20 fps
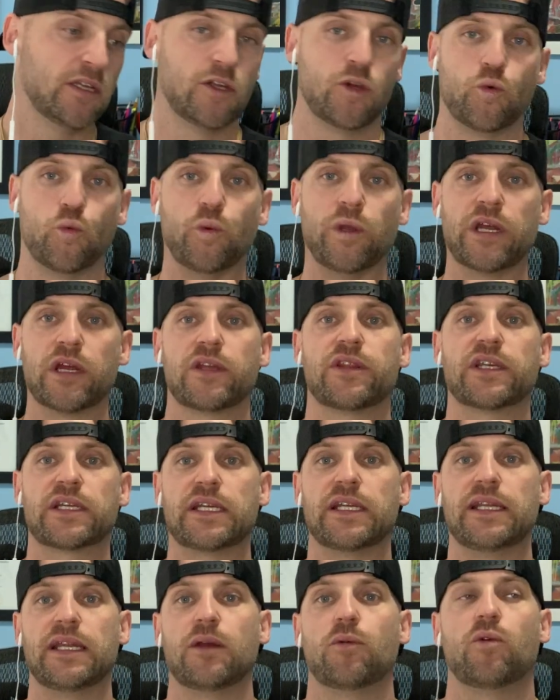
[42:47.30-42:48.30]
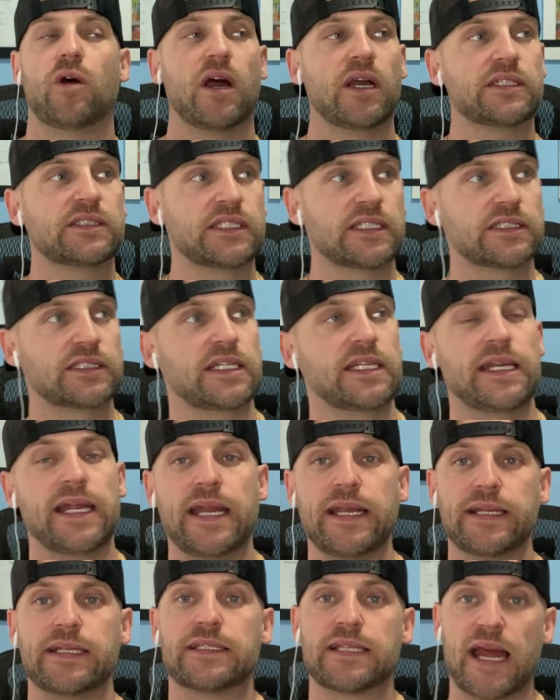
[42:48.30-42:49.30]
we are us as
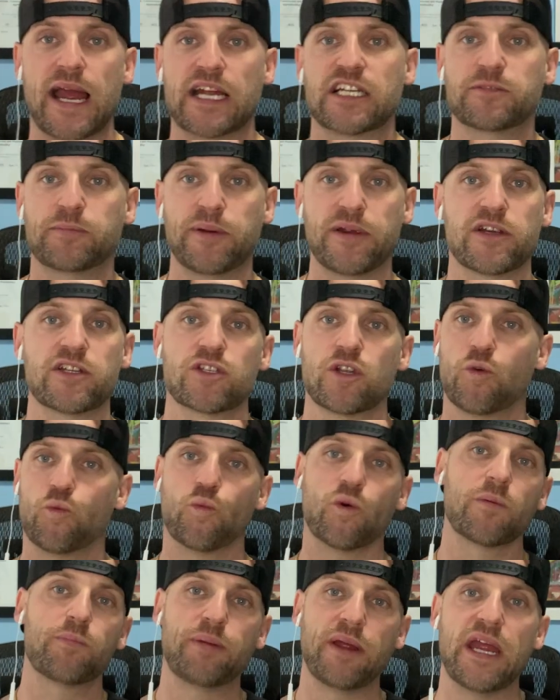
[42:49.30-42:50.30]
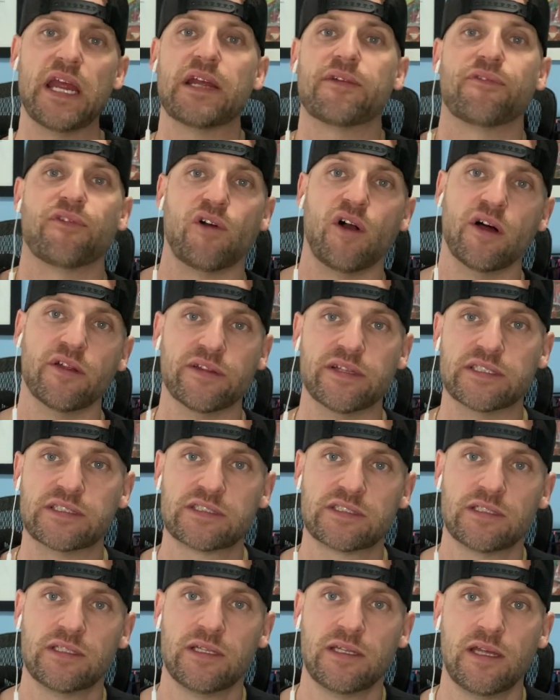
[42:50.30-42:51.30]
Canadian taxpayers, we're paying for all
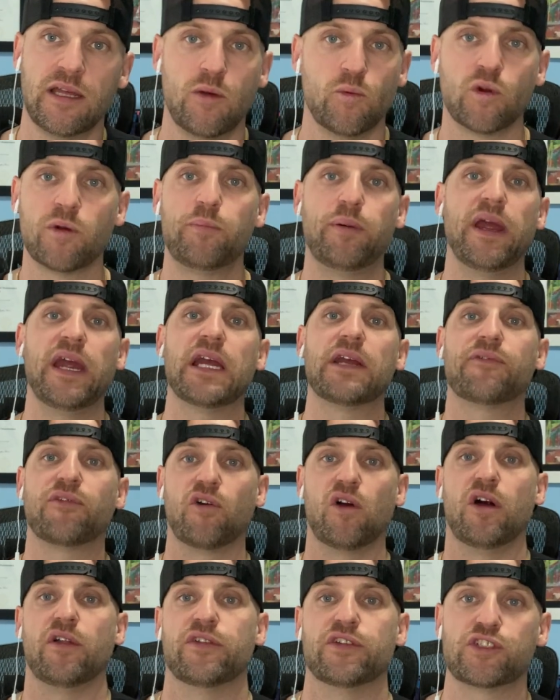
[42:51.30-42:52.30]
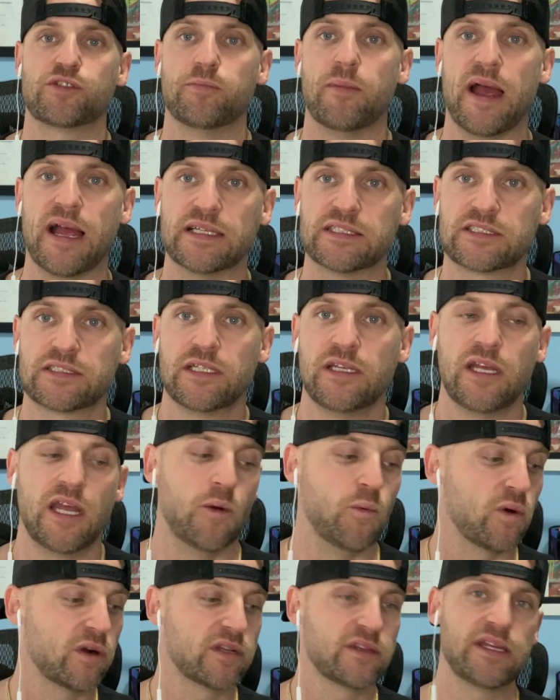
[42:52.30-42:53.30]
this. We're paying for all this mess. And
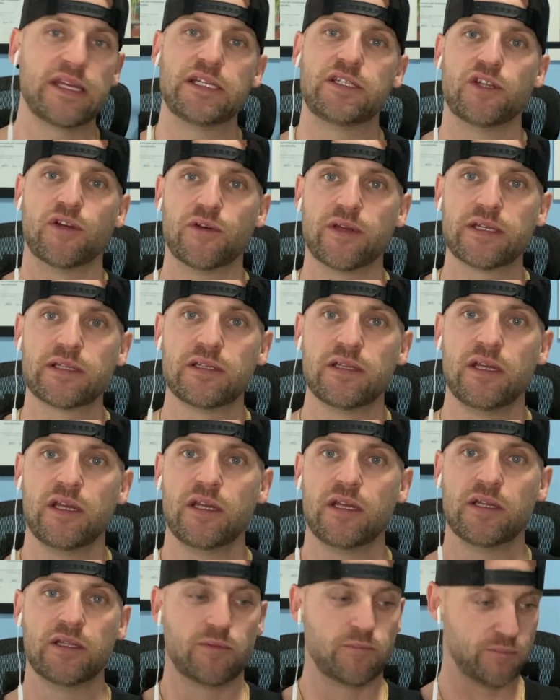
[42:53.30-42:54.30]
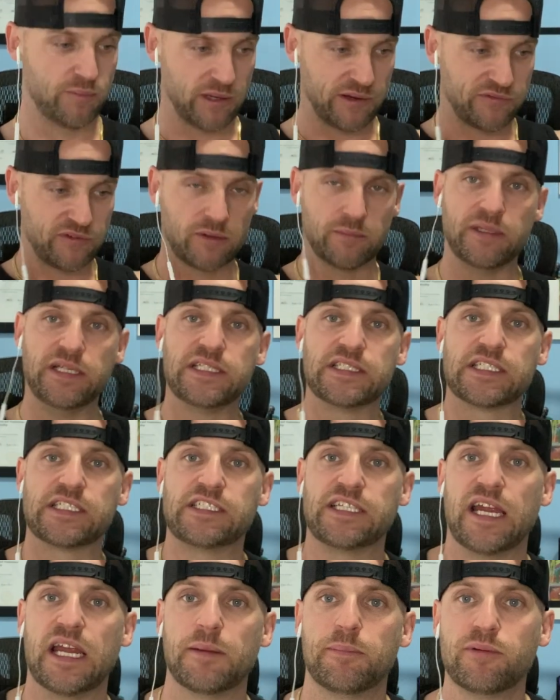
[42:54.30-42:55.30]
what are they doing? But from these
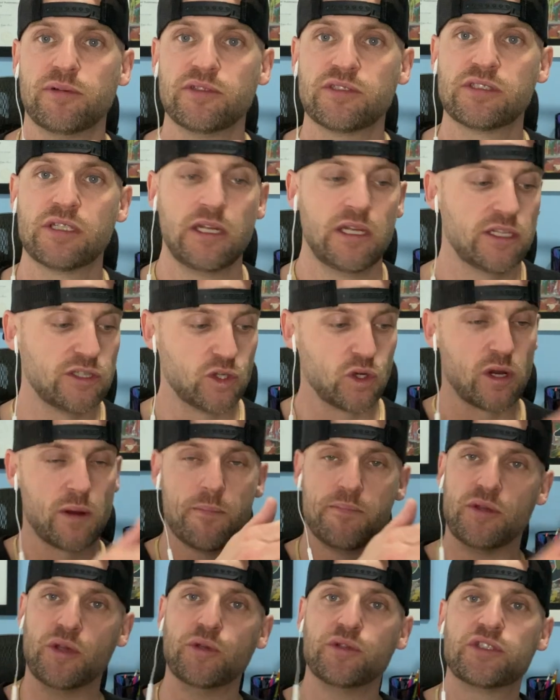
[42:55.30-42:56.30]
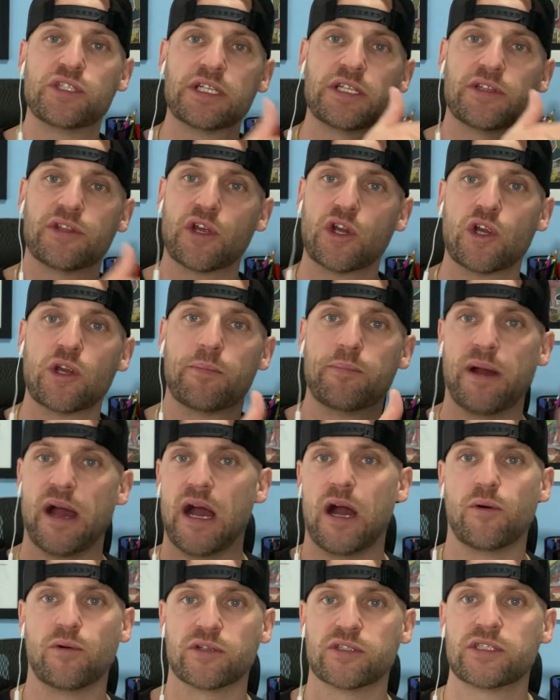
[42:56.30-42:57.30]
examples, they're abusing their
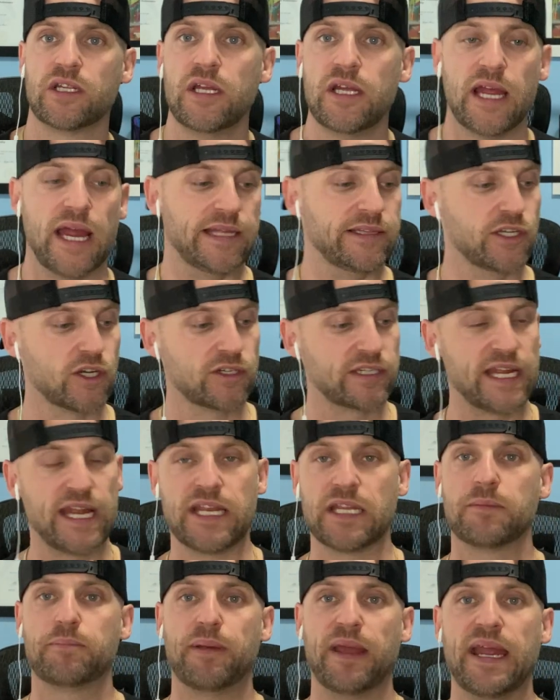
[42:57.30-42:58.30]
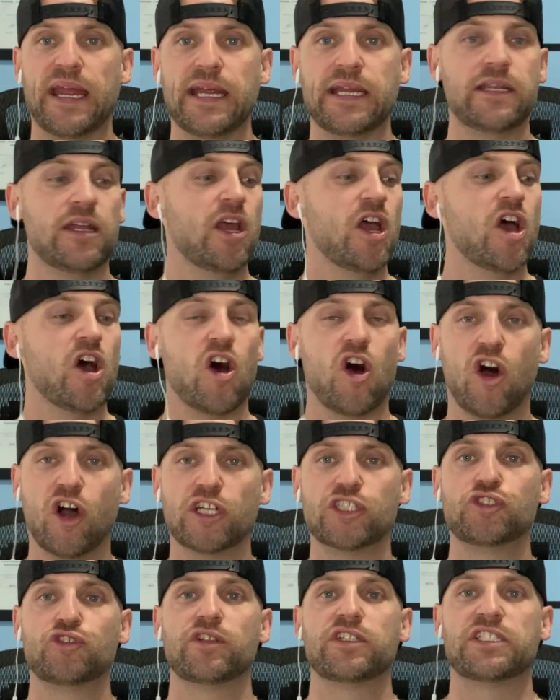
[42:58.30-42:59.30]
powers. And they're getting paid
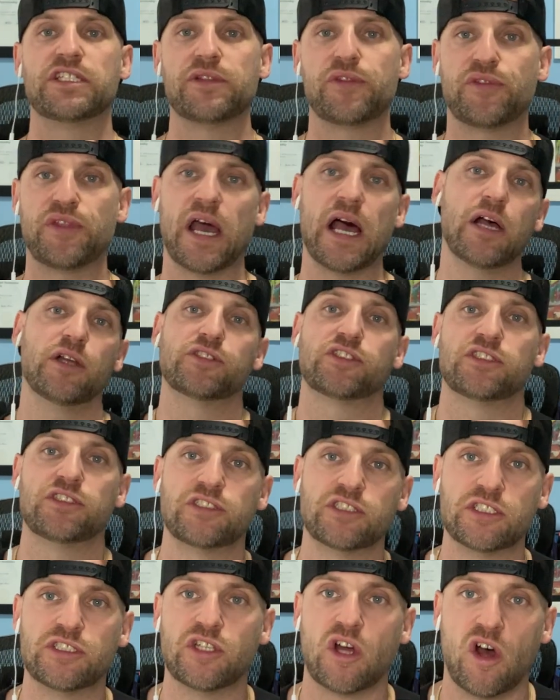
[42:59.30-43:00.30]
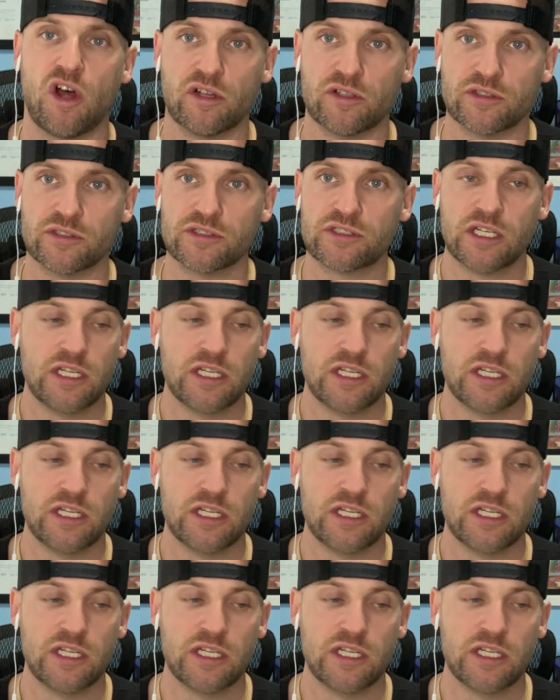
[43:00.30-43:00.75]
hundreds and thousands of dollars